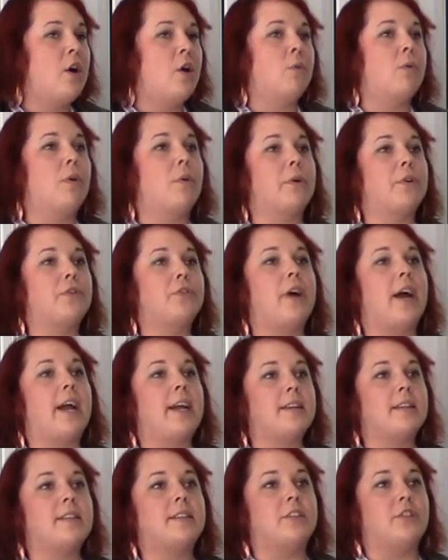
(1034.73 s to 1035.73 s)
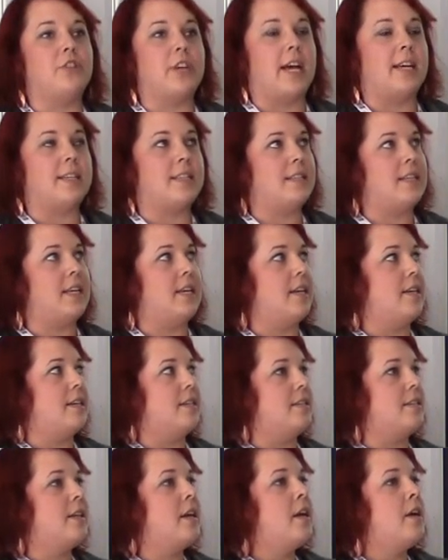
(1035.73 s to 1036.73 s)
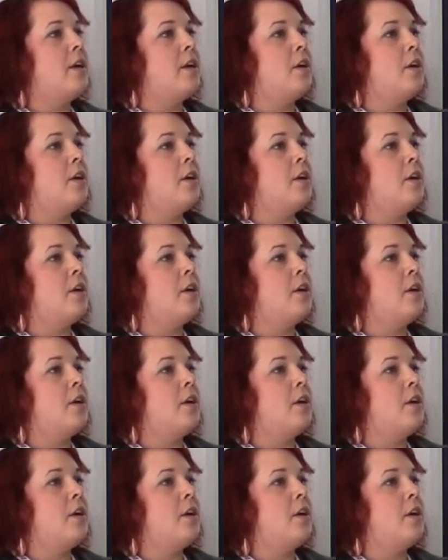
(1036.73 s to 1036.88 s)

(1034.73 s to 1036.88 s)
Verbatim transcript: What we're trying to suggest is